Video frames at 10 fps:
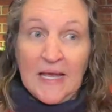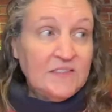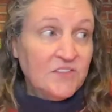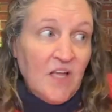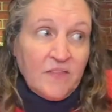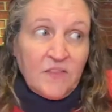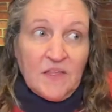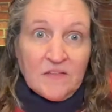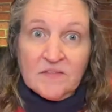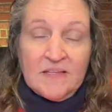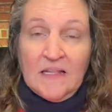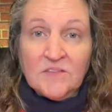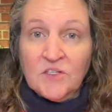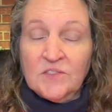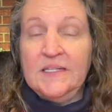It's not that the other
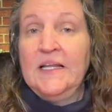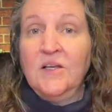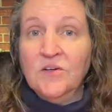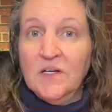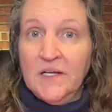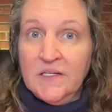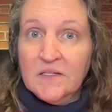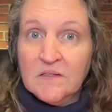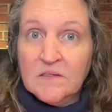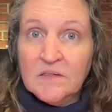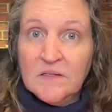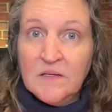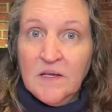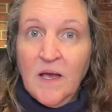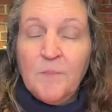salads aren't any good,
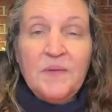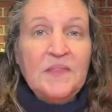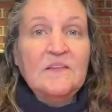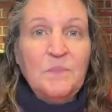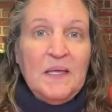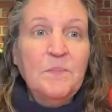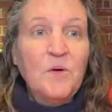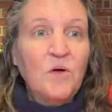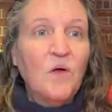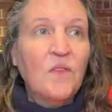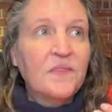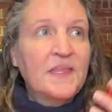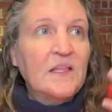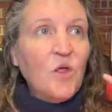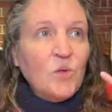but these people,
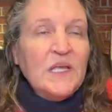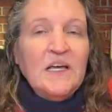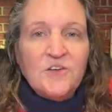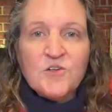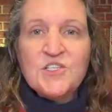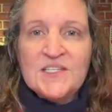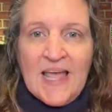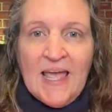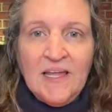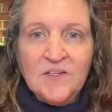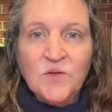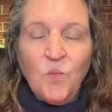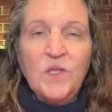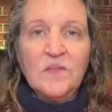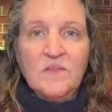they'll only understand
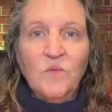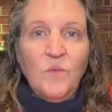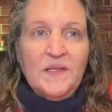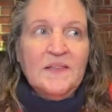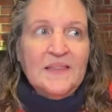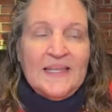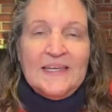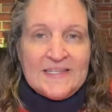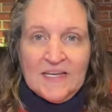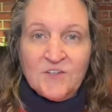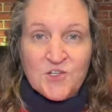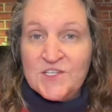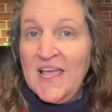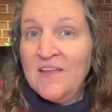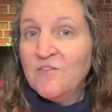what, what they need to
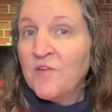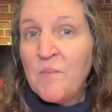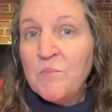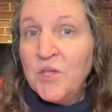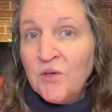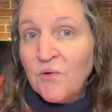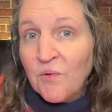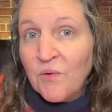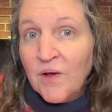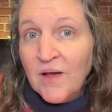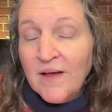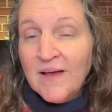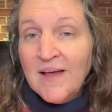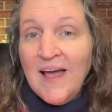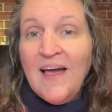understand from you.
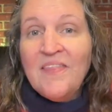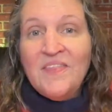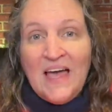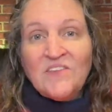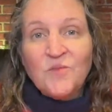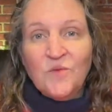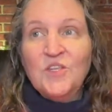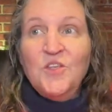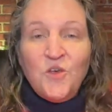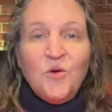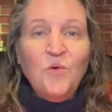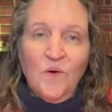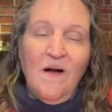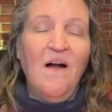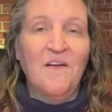That's,
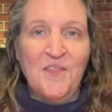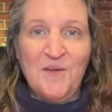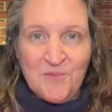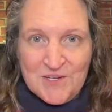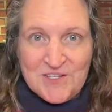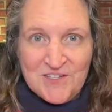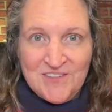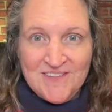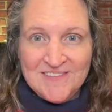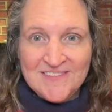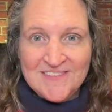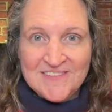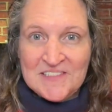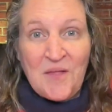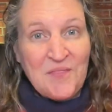you are the original,
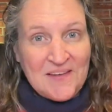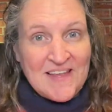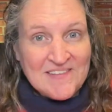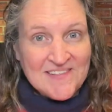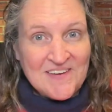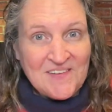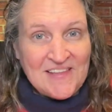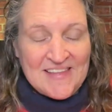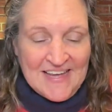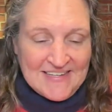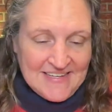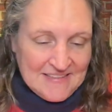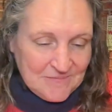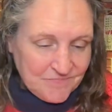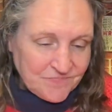not the, necessarily the
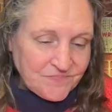idea.